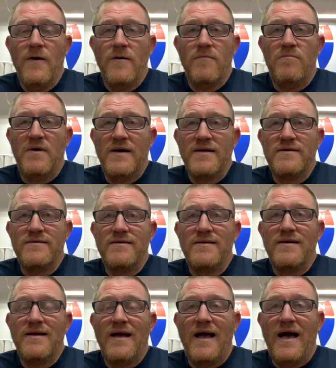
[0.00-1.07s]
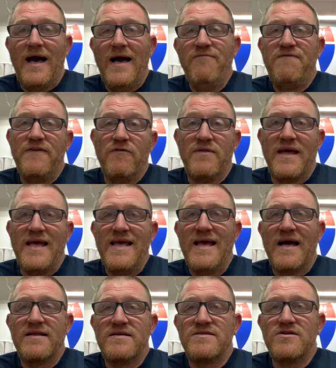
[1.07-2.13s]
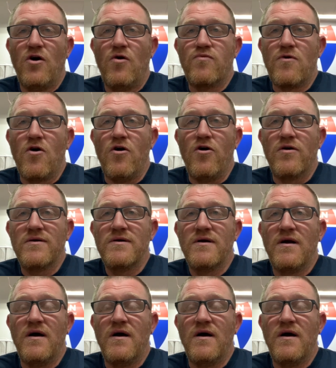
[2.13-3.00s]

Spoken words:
But I feel that he got this all wrong,